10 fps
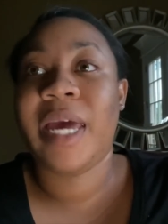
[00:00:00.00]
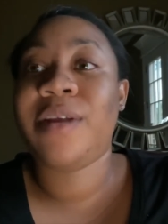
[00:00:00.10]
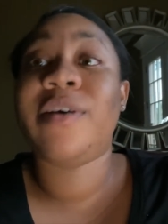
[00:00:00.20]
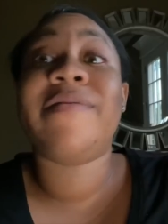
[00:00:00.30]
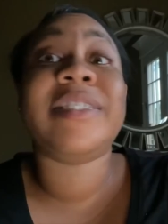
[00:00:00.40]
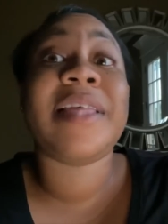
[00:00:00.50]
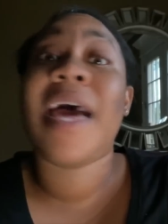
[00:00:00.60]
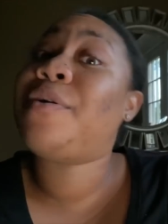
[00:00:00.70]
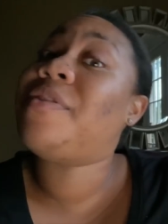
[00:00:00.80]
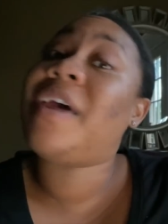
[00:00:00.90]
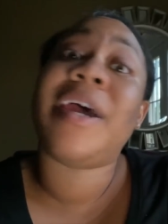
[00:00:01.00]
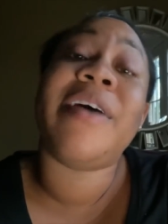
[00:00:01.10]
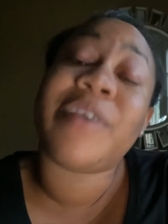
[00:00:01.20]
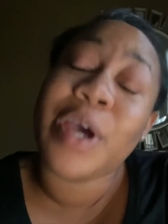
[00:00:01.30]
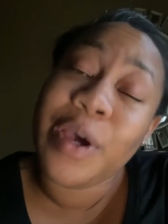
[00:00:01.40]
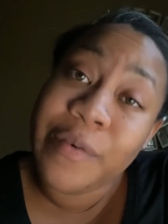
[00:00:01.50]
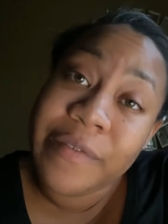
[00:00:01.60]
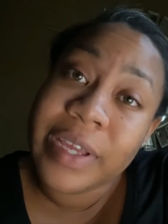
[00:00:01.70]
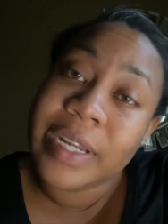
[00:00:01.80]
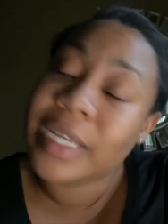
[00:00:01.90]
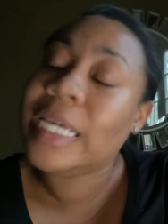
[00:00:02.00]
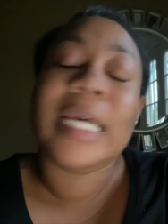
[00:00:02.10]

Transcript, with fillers: I don't know if it's that or that I have COVID.